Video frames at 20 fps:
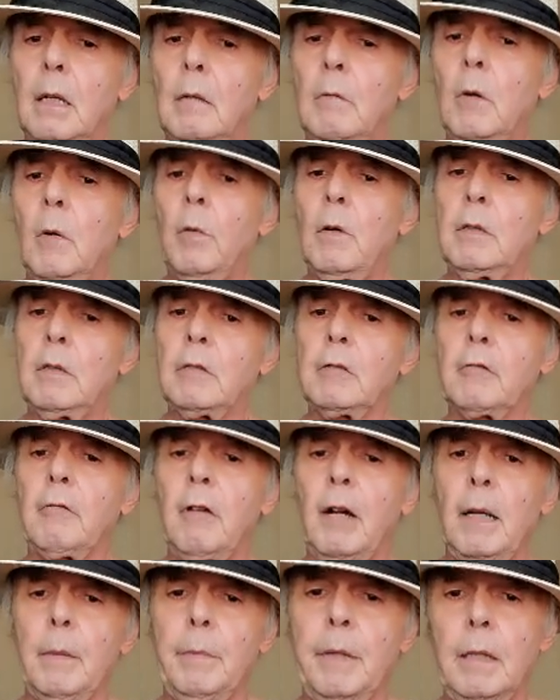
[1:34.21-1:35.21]
When we're
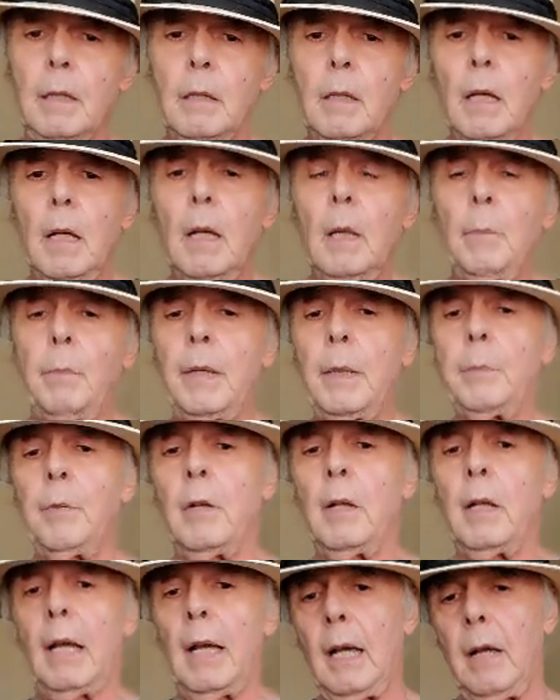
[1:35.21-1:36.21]
describing
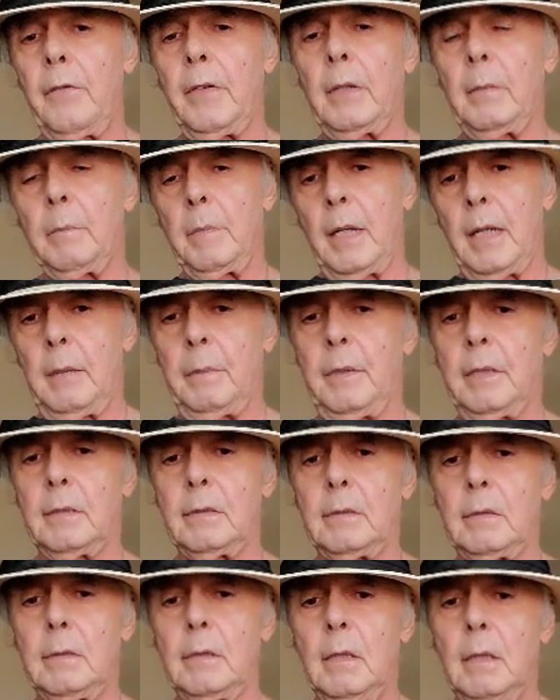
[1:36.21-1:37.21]
people having
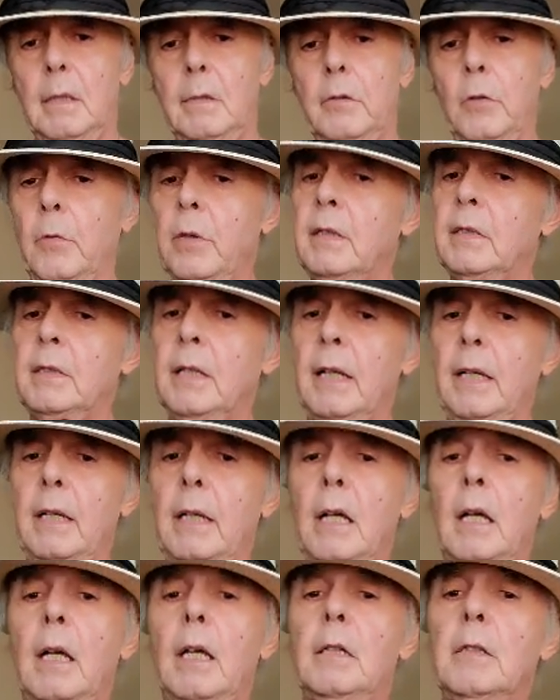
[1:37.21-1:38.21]
babies, do we
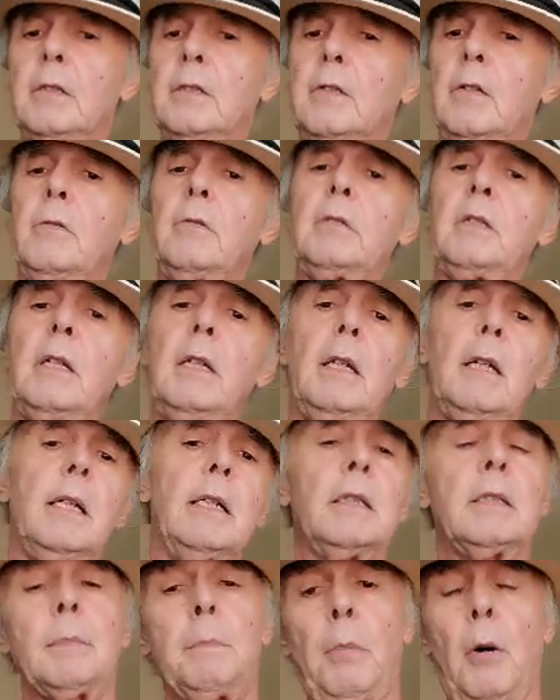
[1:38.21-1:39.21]
say Susie
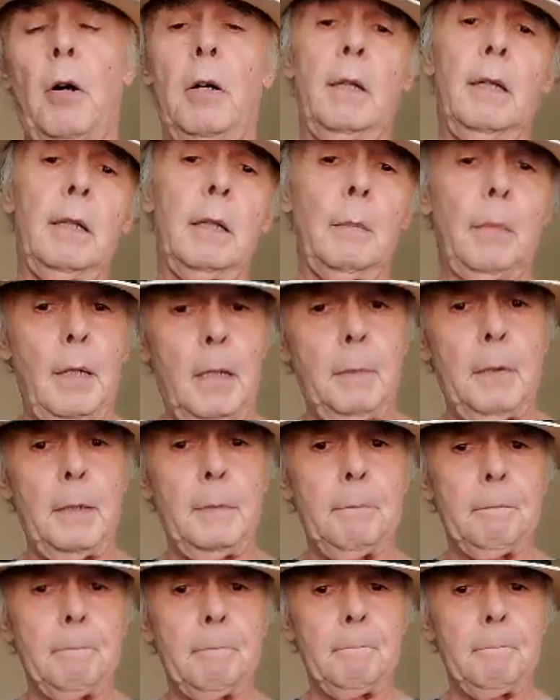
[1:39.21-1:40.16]
is spawning a baby?